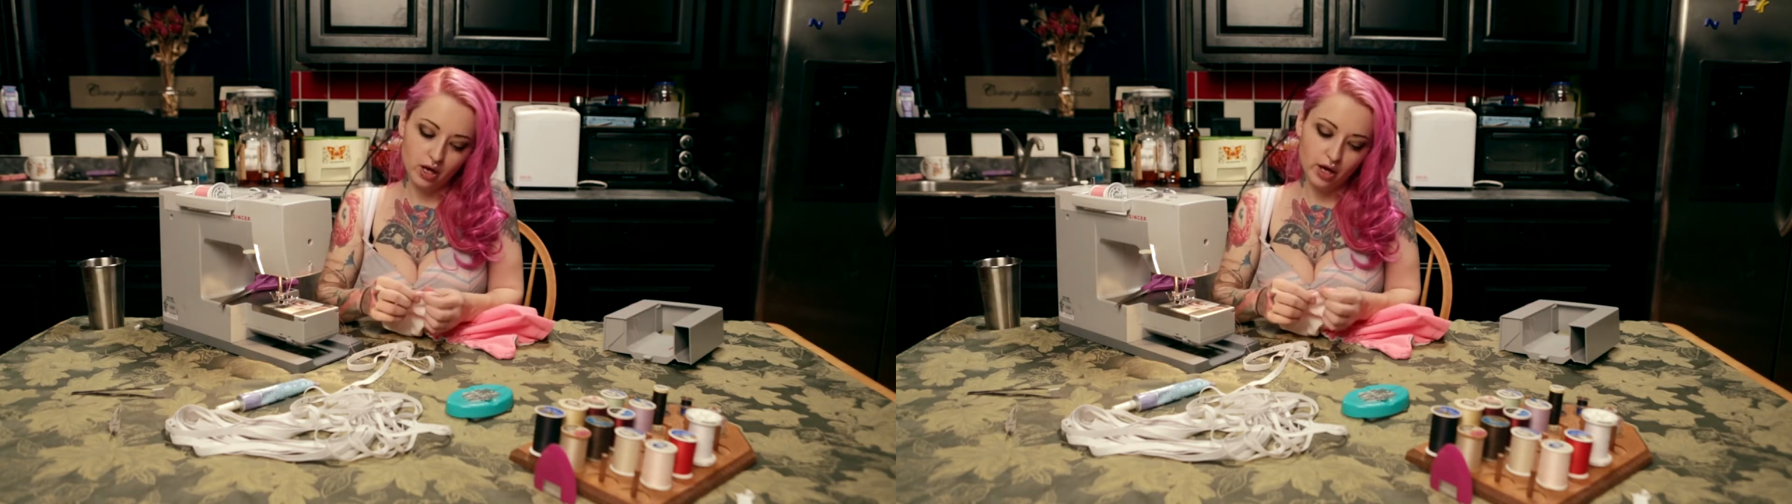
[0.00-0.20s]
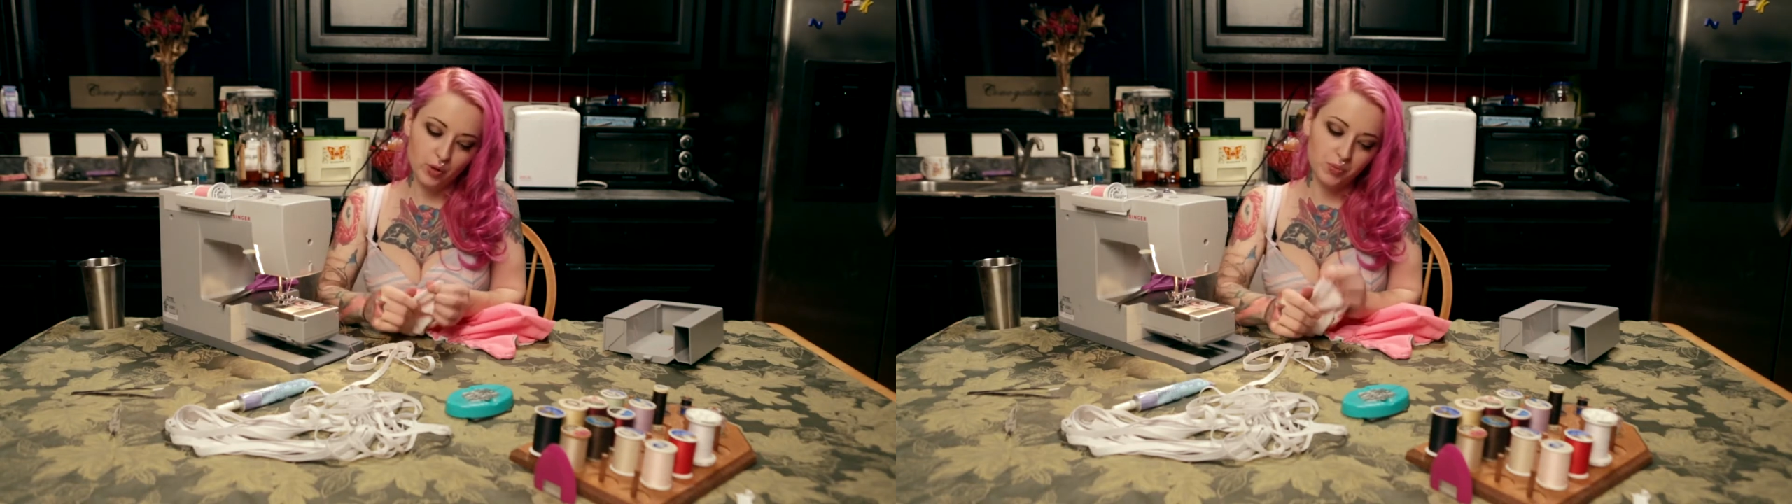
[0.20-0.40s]

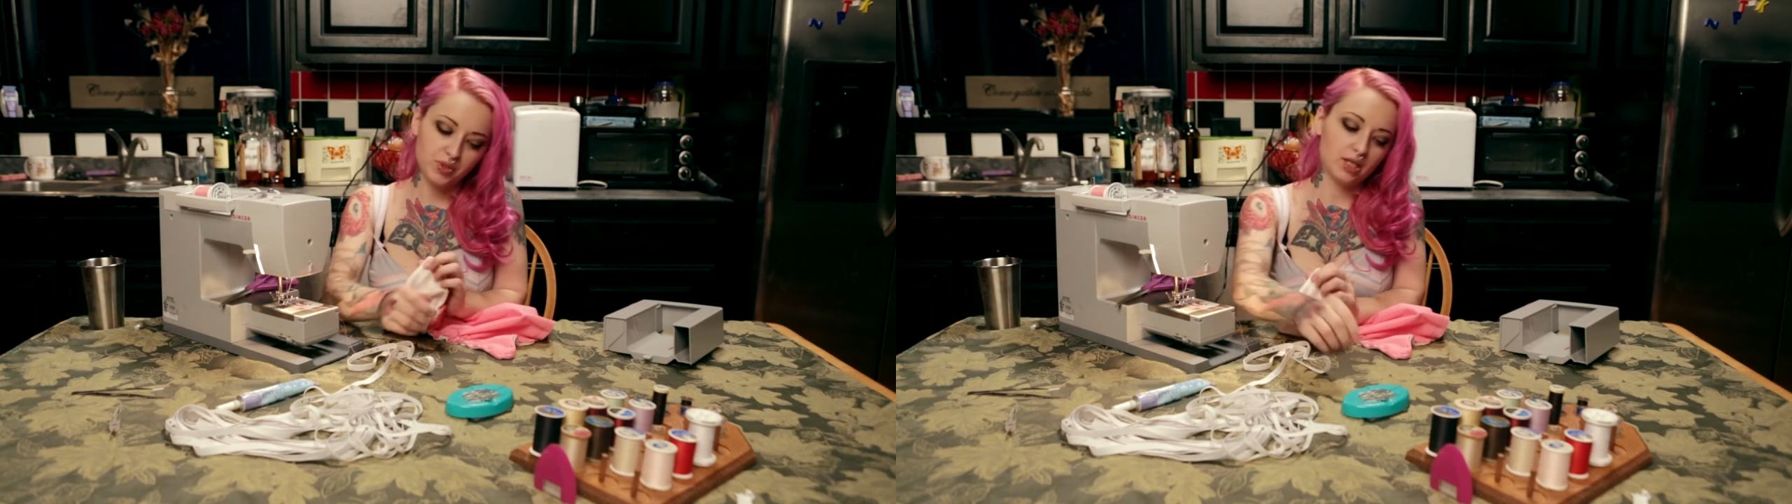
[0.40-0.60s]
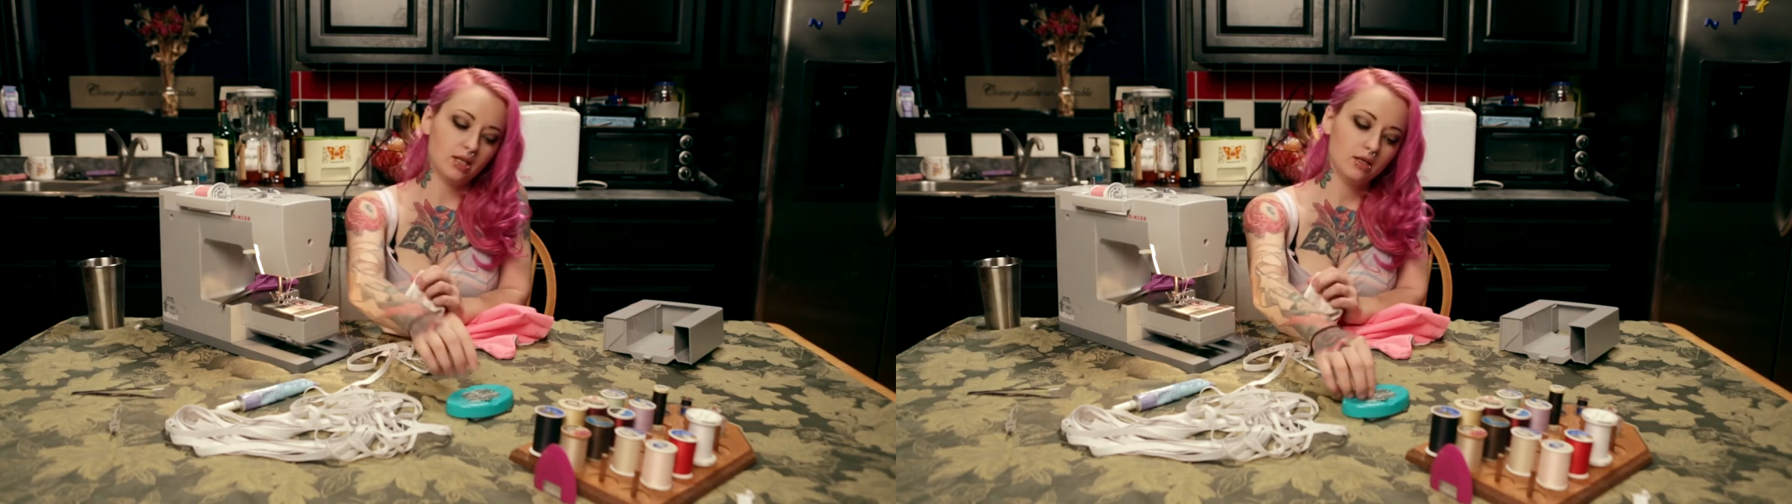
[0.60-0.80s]

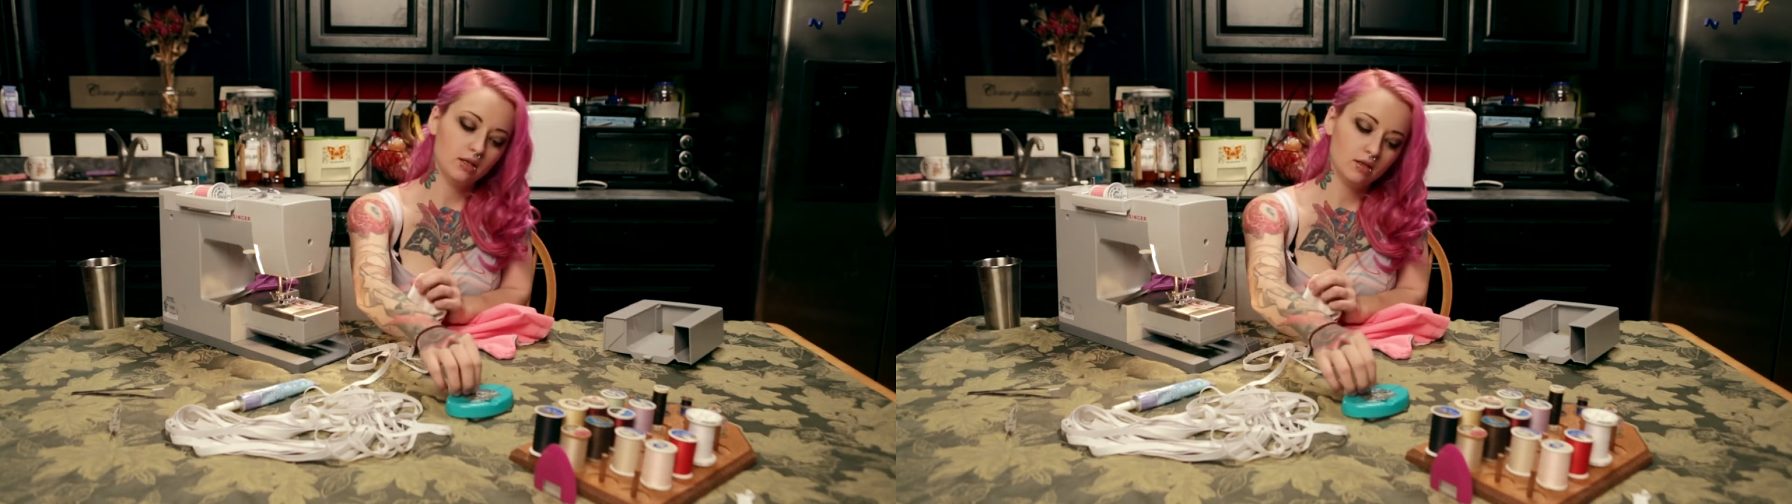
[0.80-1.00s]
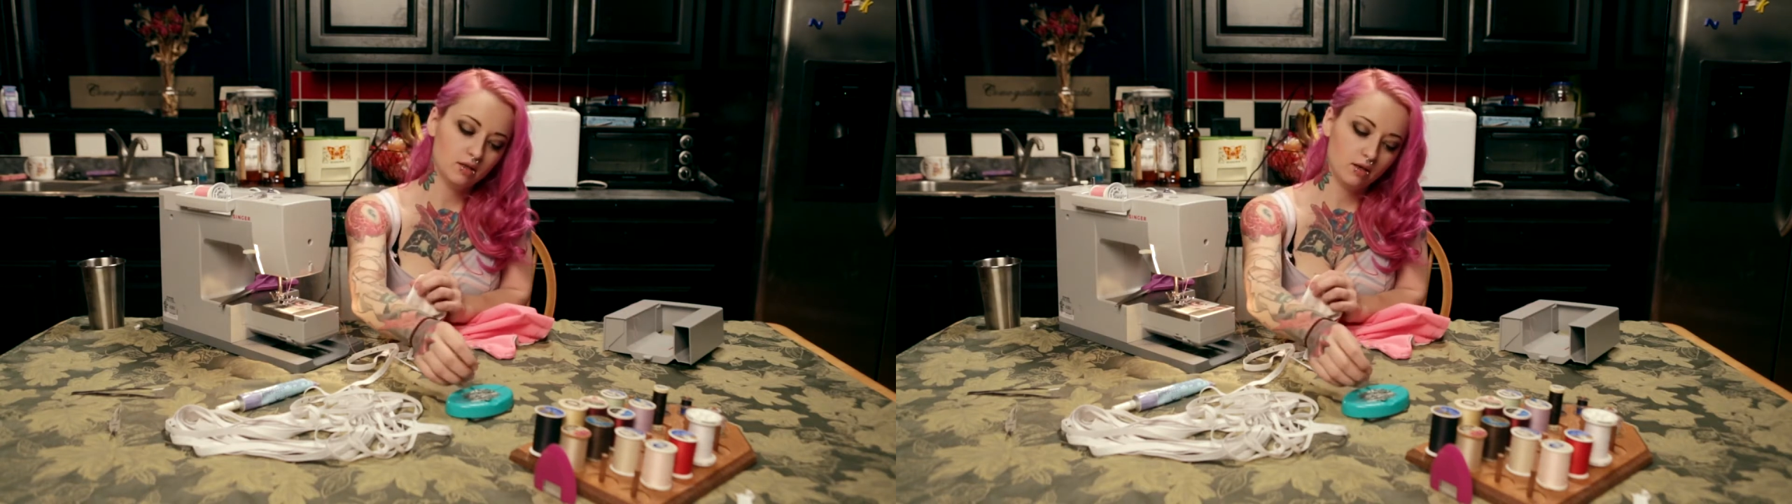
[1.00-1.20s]
helps
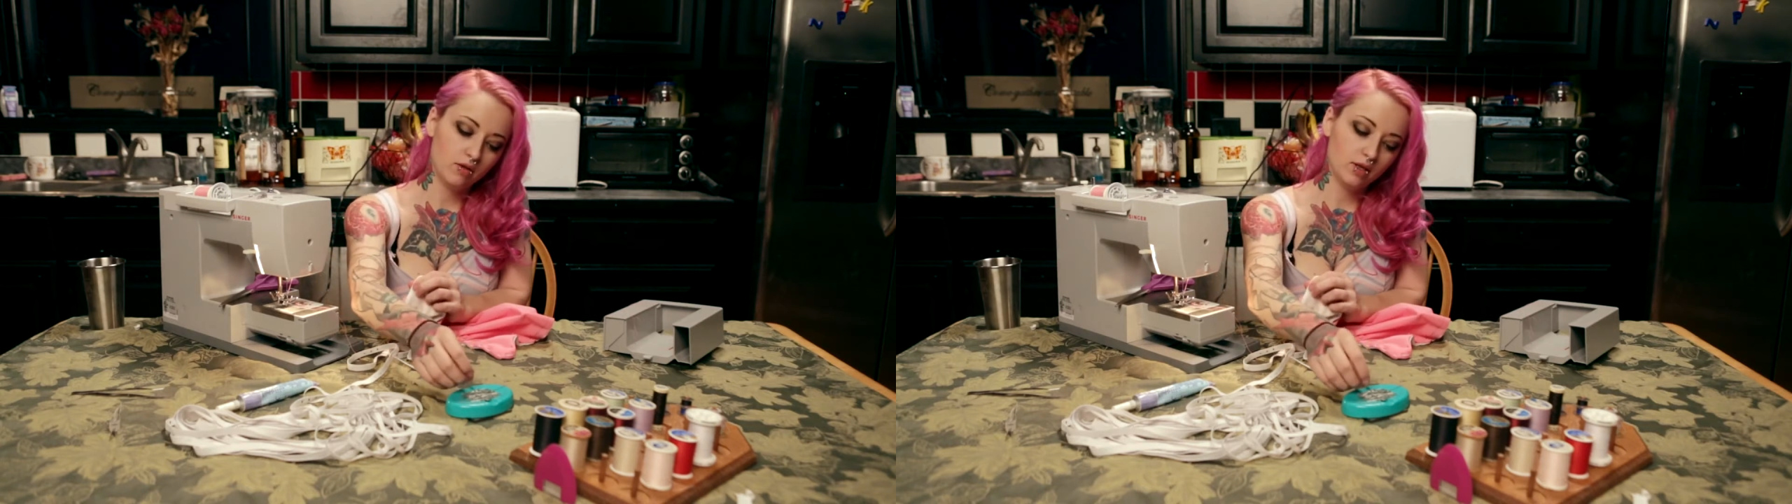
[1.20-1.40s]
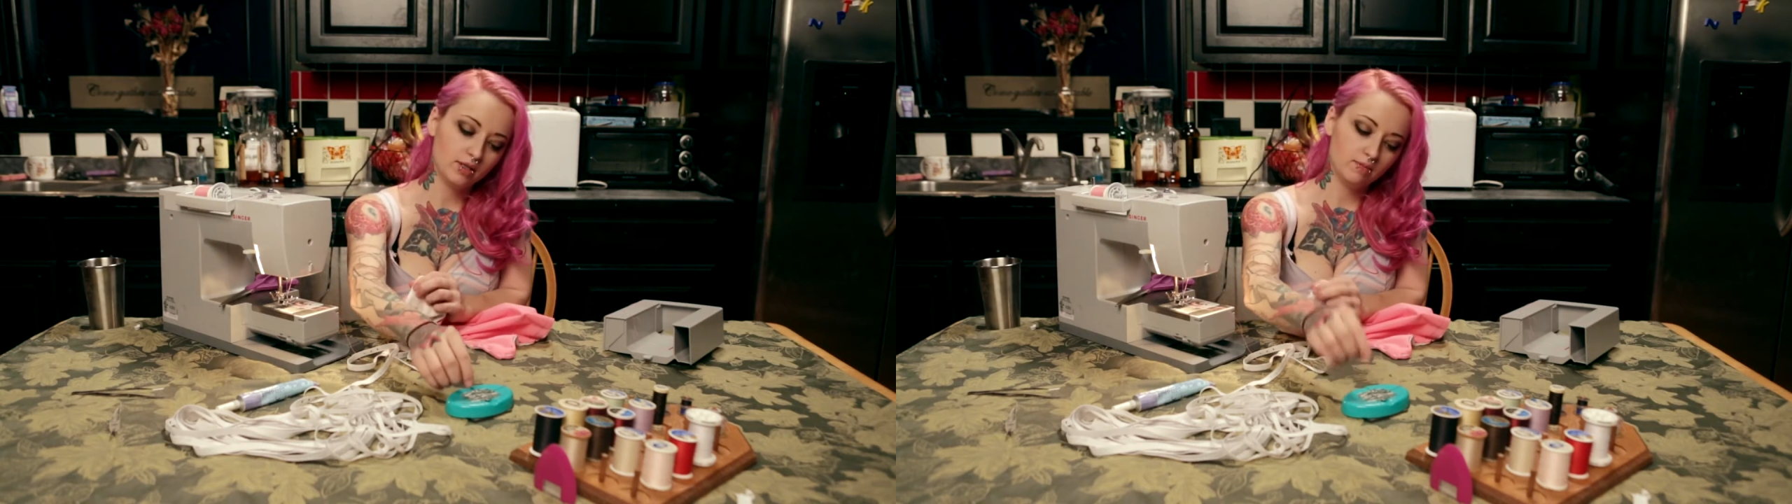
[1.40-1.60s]

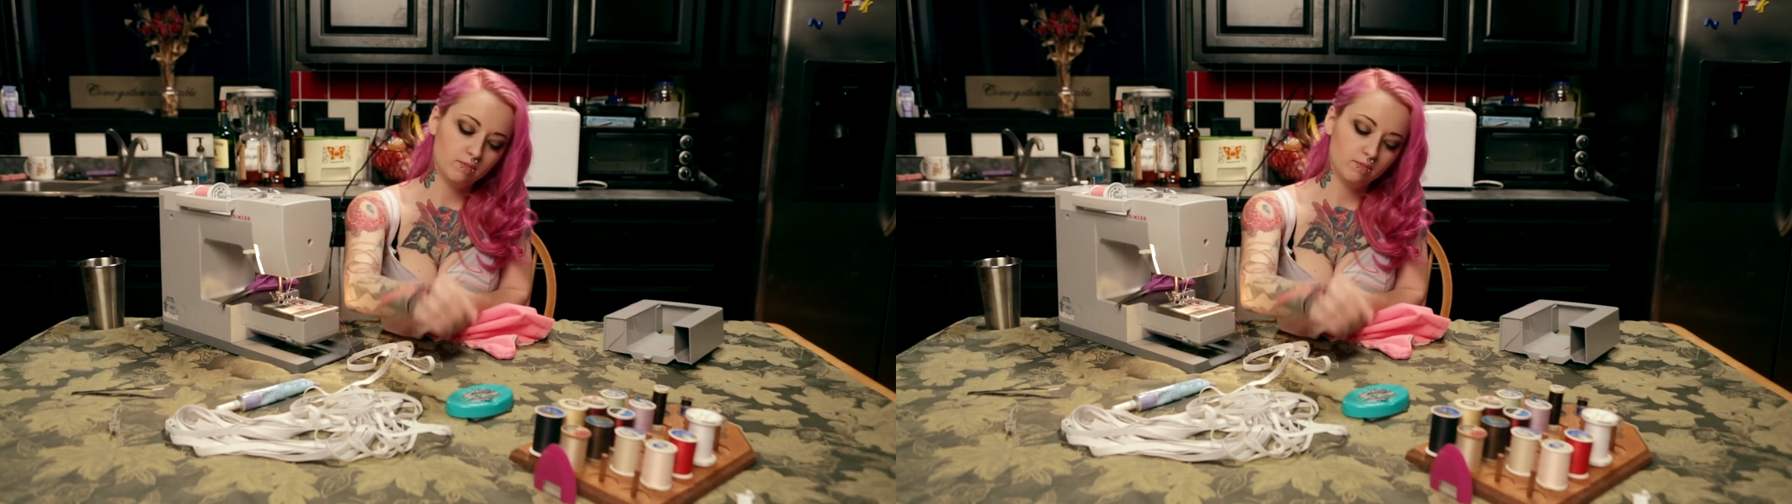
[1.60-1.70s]
the